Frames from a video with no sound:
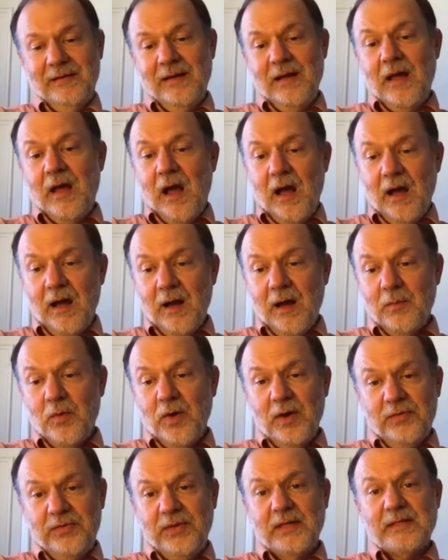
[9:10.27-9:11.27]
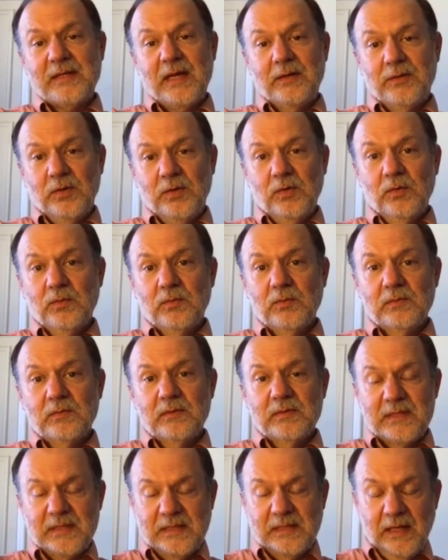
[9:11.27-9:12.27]
One of the things I do
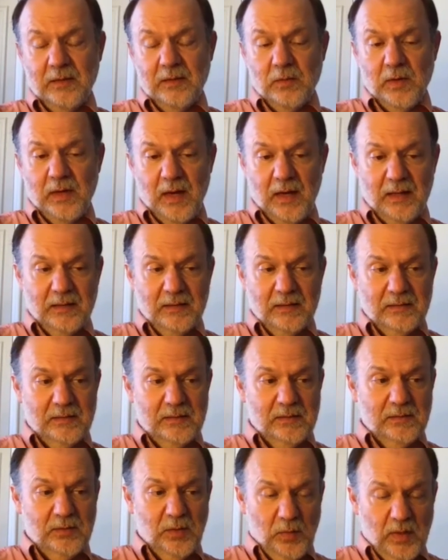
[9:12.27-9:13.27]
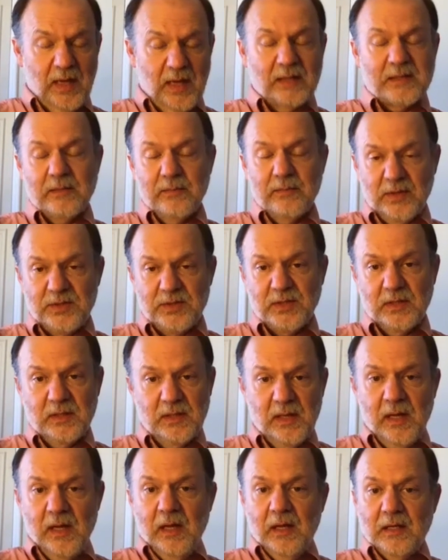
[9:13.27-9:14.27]
seek when I do an
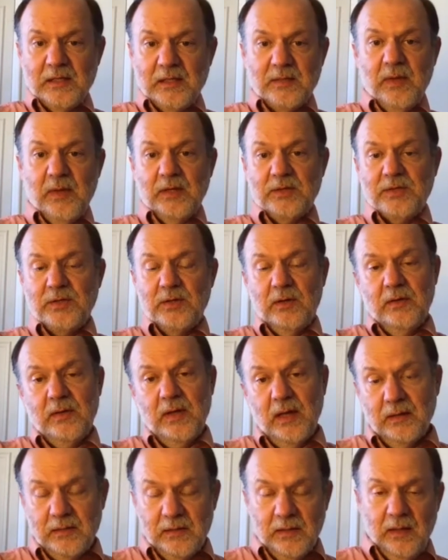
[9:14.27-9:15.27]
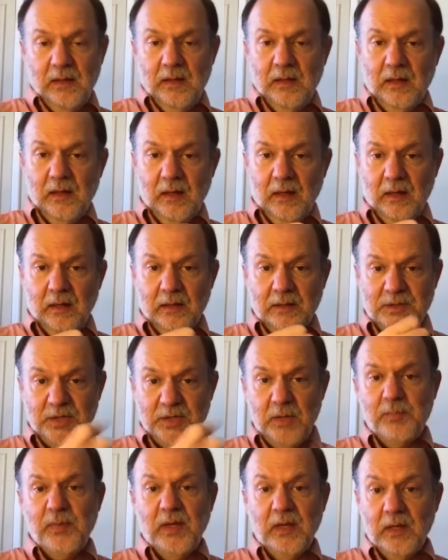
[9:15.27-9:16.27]
exhibition is to make sure that
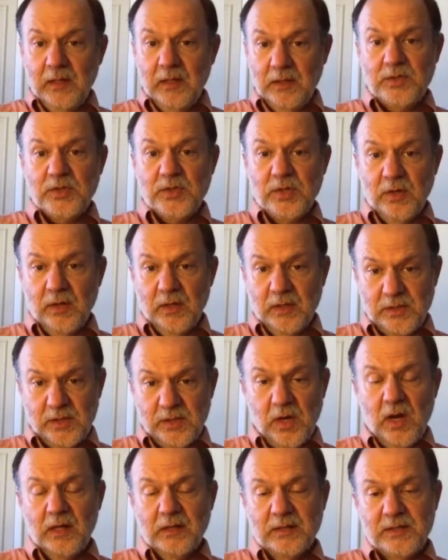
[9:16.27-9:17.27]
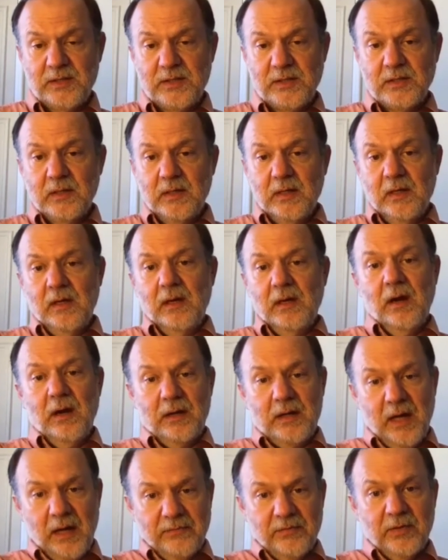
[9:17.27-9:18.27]
shipping and insurance costs are
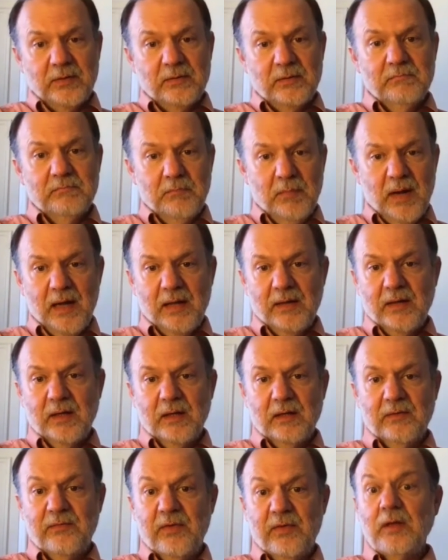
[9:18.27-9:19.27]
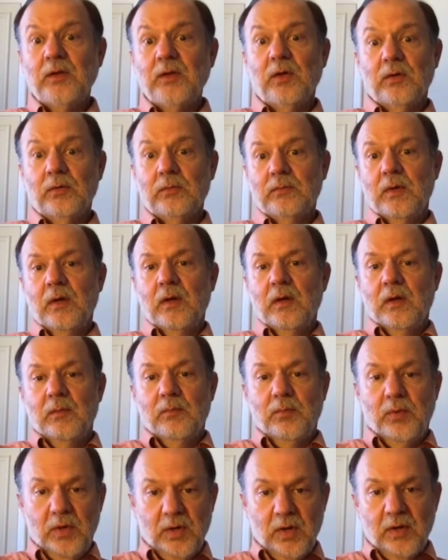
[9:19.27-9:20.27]
covered by the venue
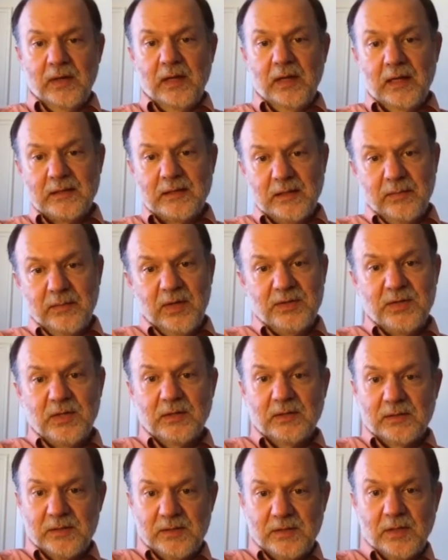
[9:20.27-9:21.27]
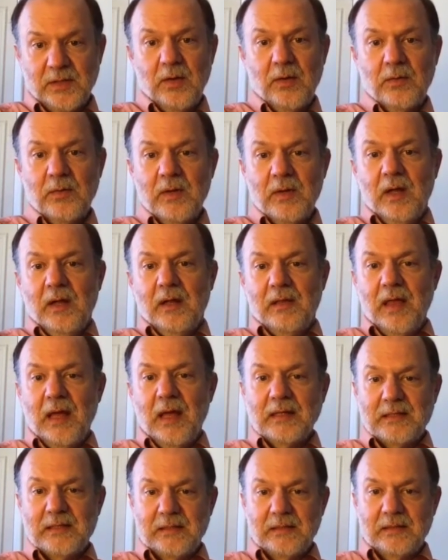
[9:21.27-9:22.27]
putting on the exhibition. So
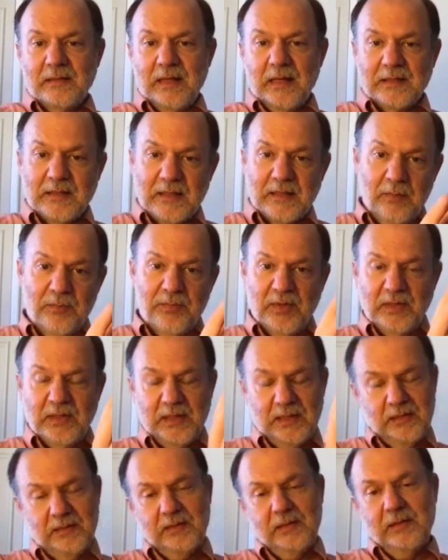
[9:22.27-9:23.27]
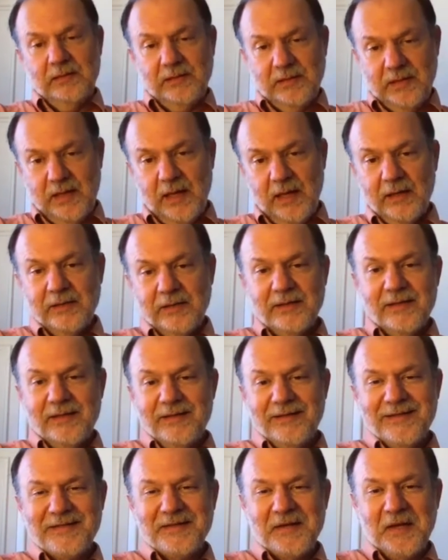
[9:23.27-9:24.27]
that's something to get into the
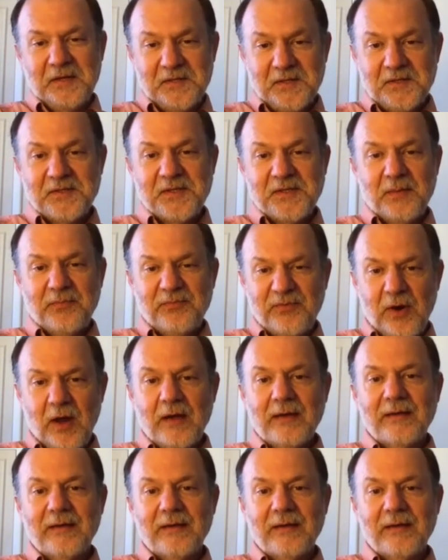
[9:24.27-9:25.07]
discussions up front.